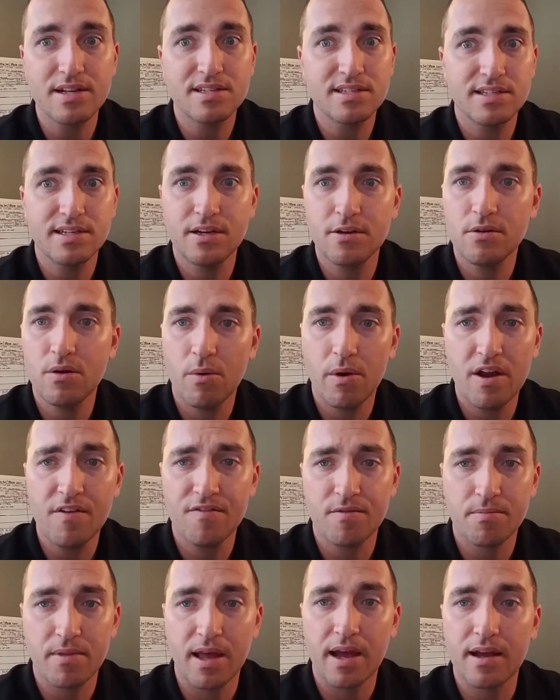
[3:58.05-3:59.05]
steer you away
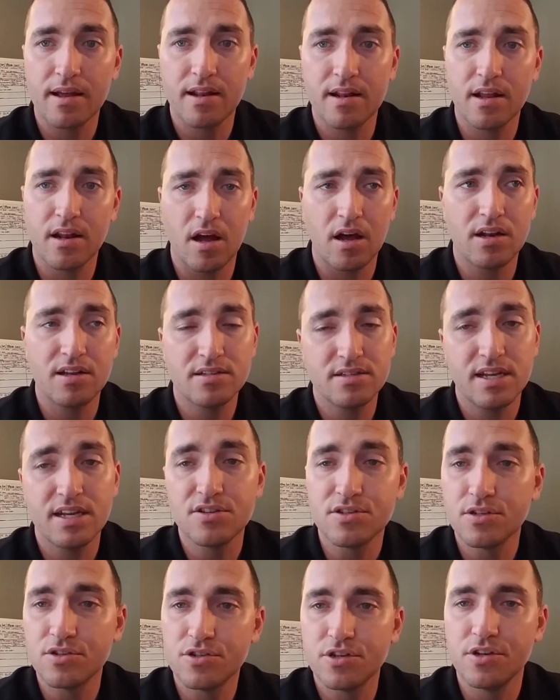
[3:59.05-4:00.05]
from that, and an honest
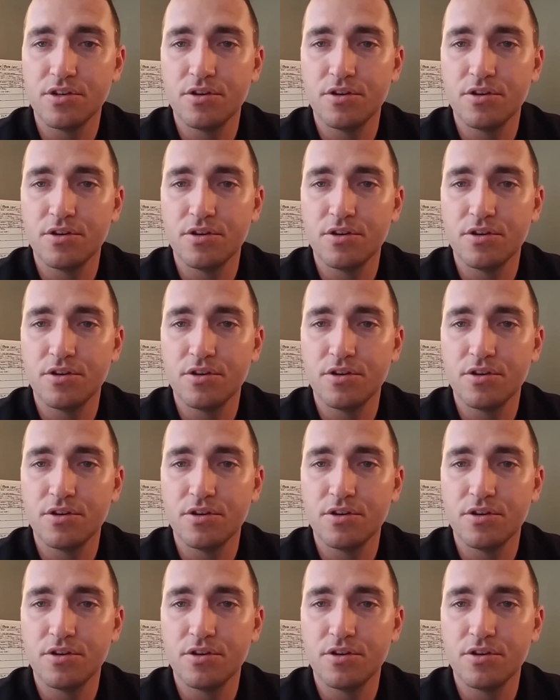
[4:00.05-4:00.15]
agent should